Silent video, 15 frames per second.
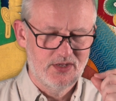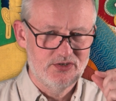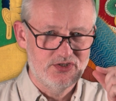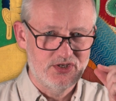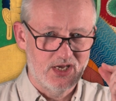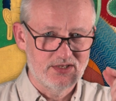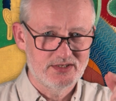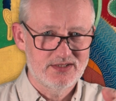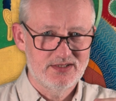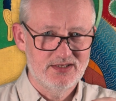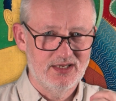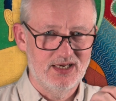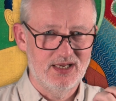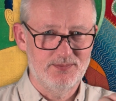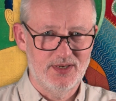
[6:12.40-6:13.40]
just
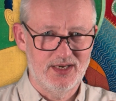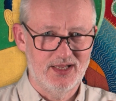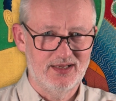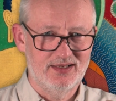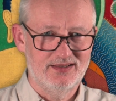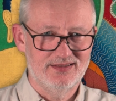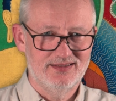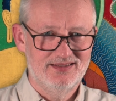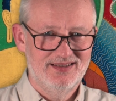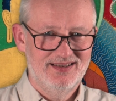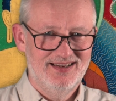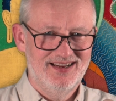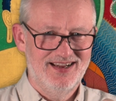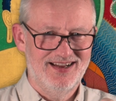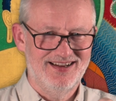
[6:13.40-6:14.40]
eliminate
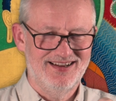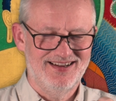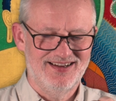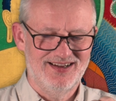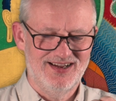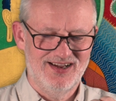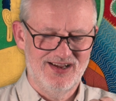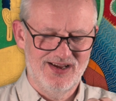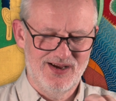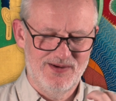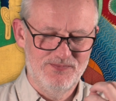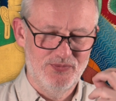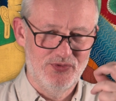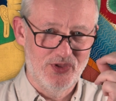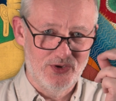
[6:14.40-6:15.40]

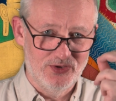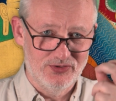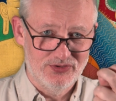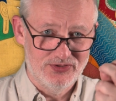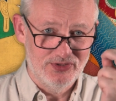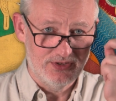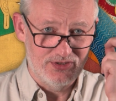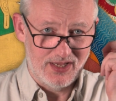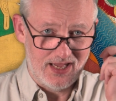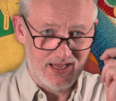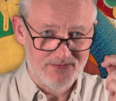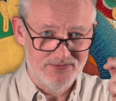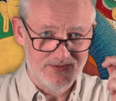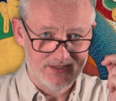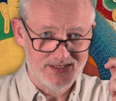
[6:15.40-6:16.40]
those that
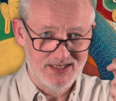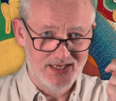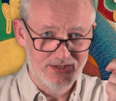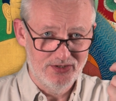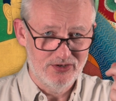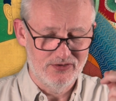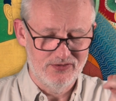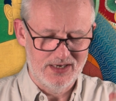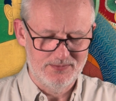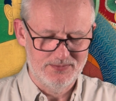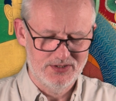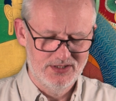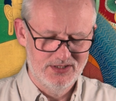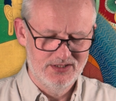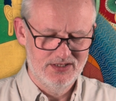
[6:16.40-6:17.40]
have this
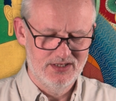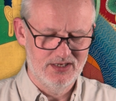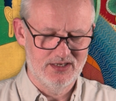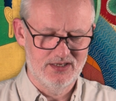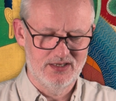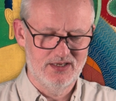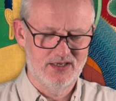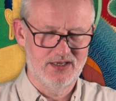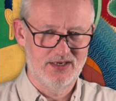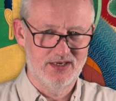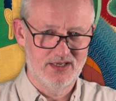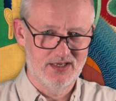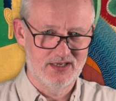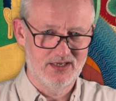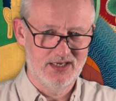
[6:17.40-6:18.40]
incorrect,
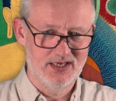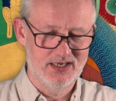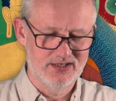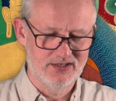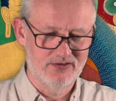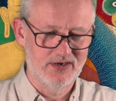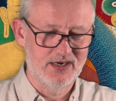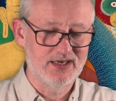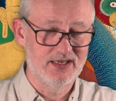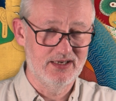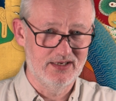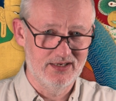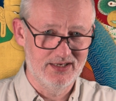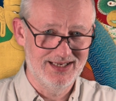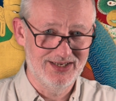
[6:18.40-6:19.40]

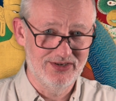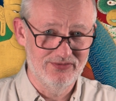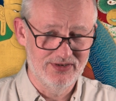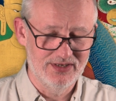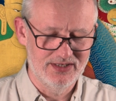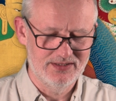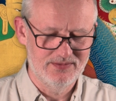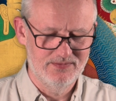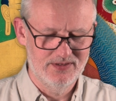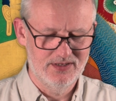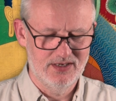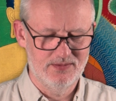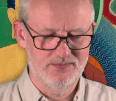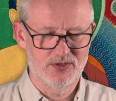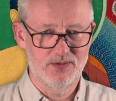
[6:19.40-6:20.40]
ignorant
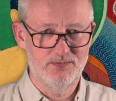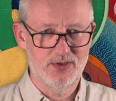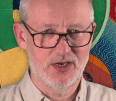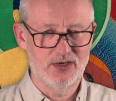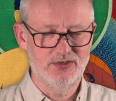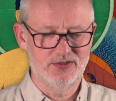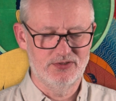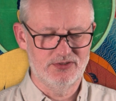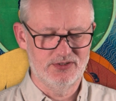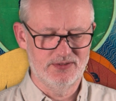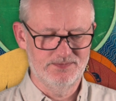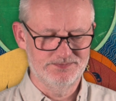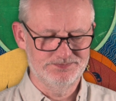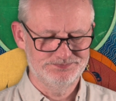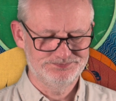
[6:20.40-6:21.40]
component to them.